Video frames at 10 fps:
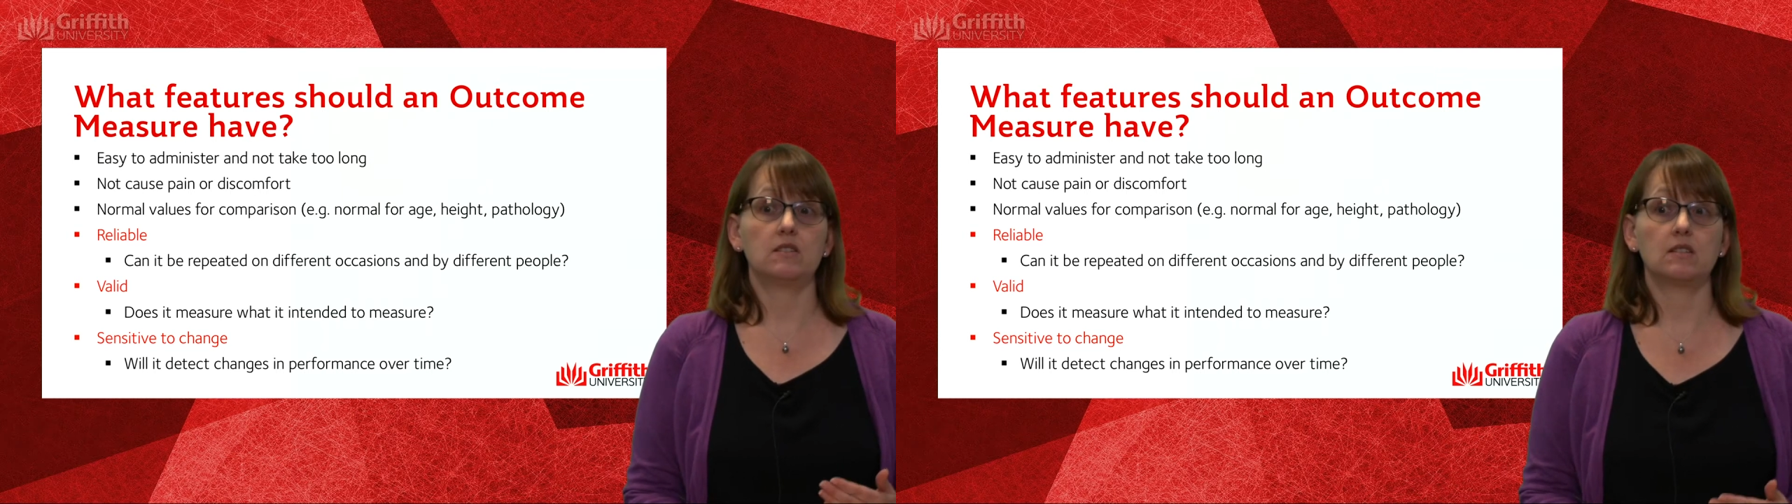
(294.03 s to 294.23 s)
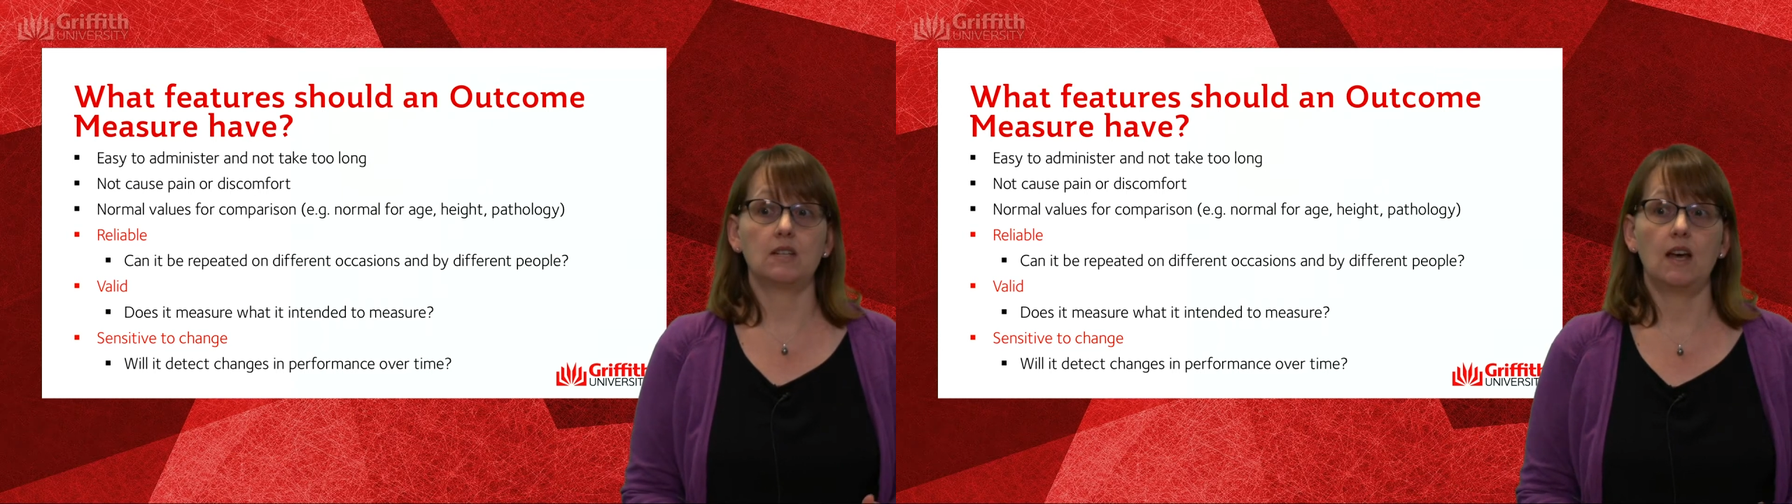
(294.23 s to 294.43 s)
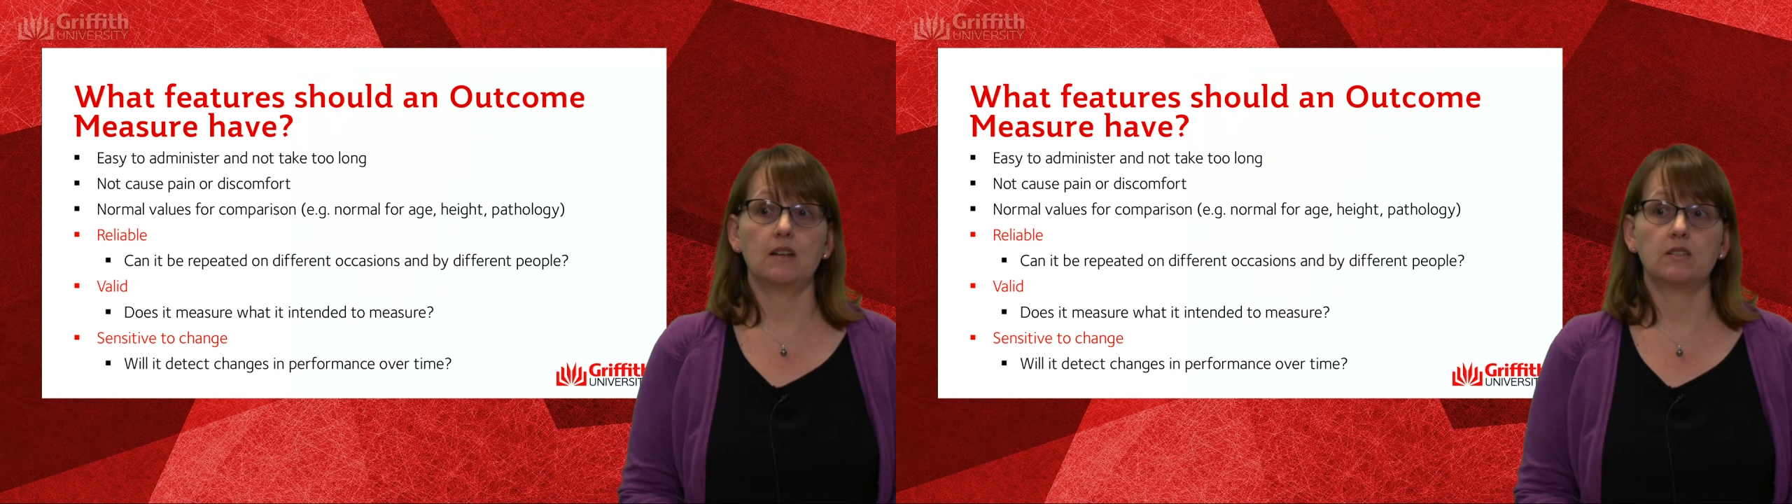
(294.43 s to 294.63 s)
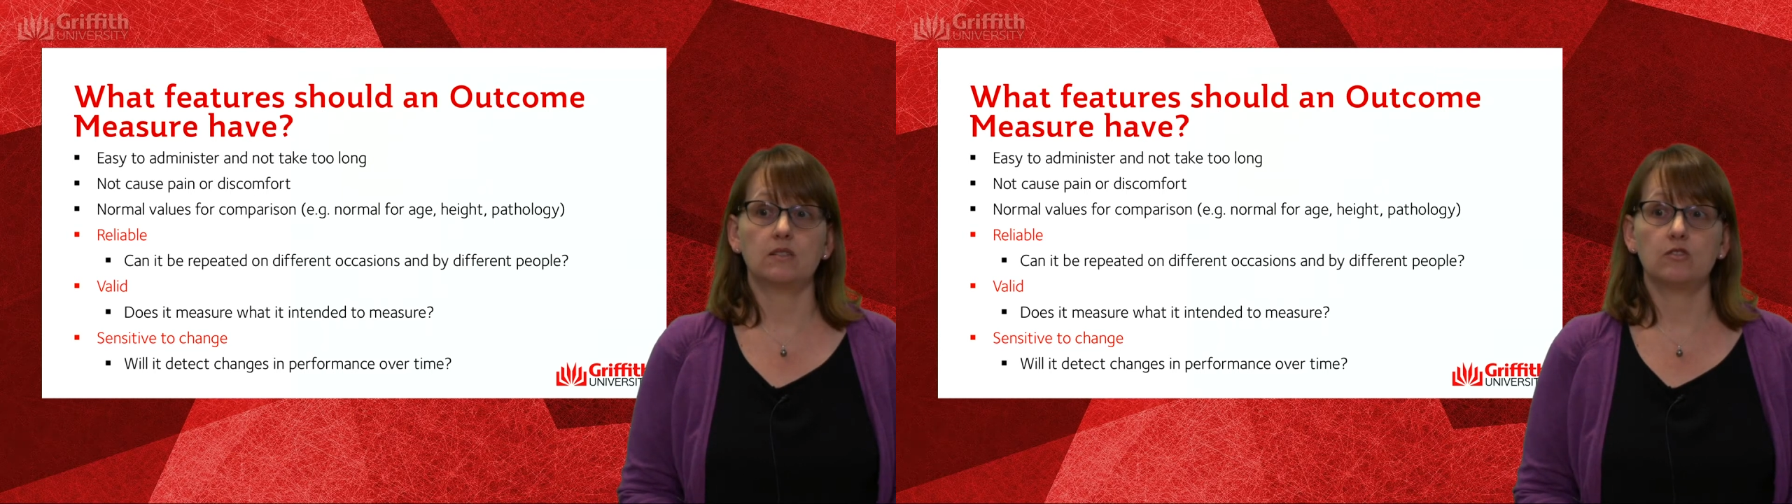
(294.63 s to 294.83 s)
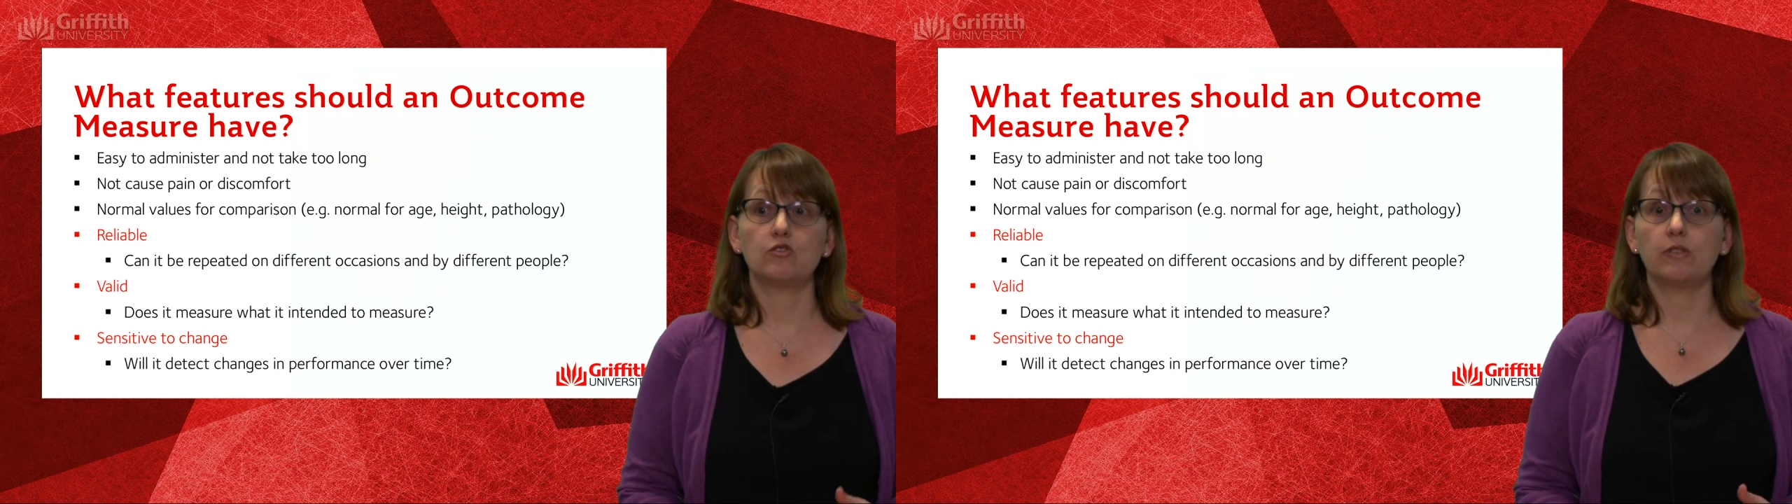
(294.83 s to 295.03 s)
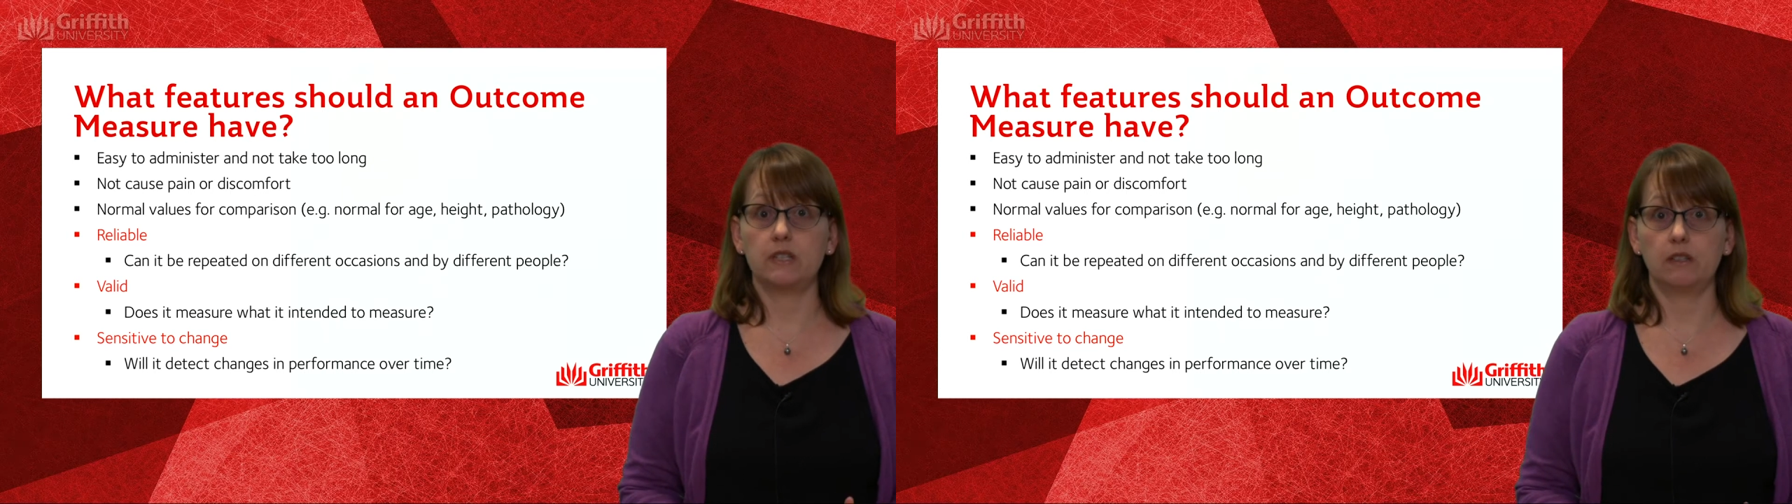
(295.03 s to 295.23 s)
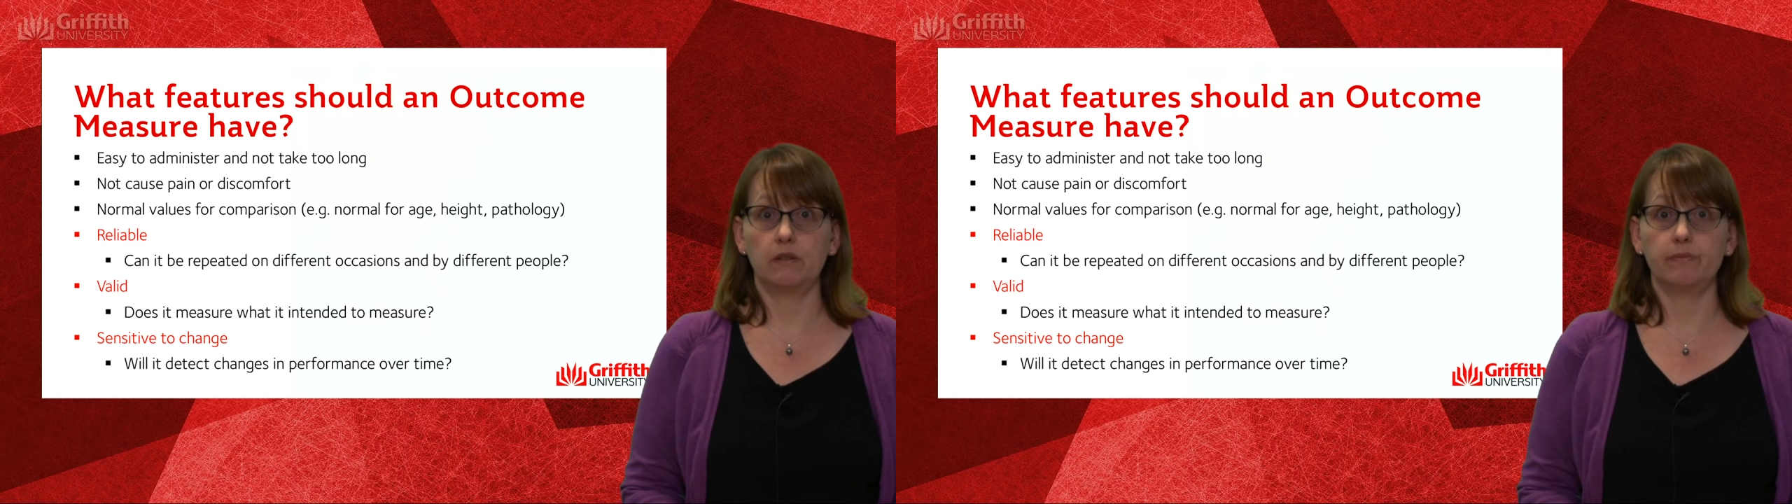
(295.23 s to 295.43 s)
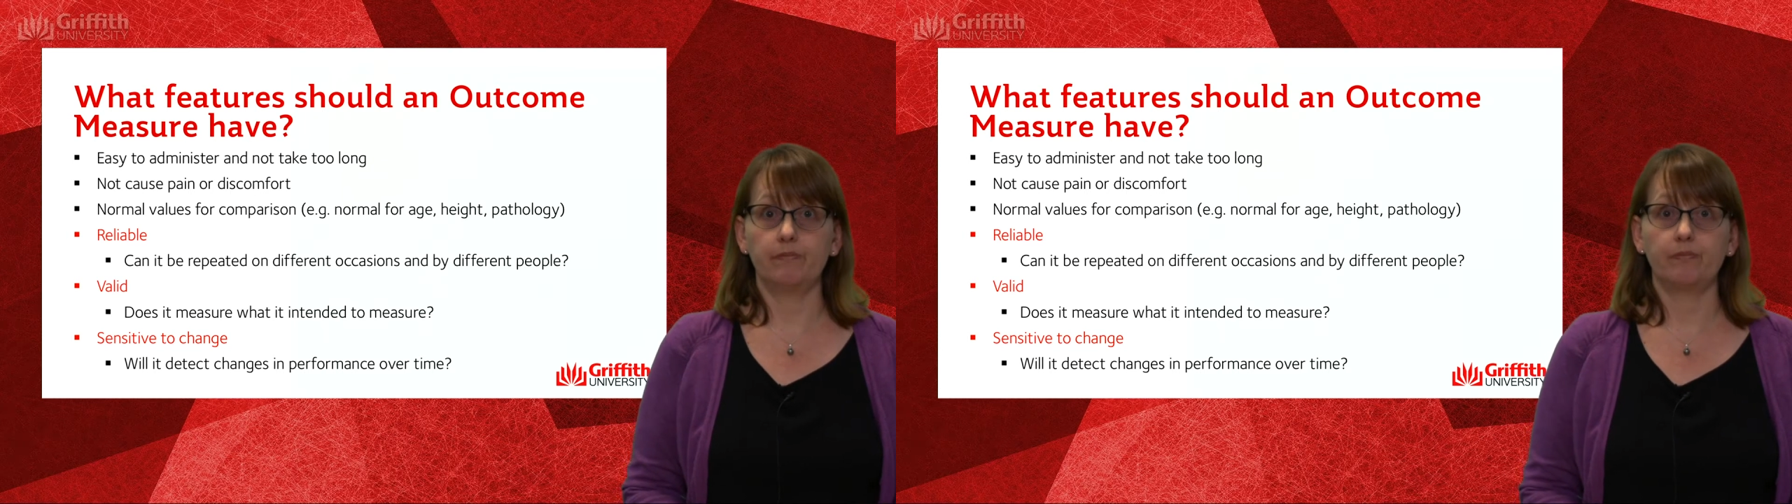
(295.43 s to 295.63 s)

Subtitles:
to start treating them.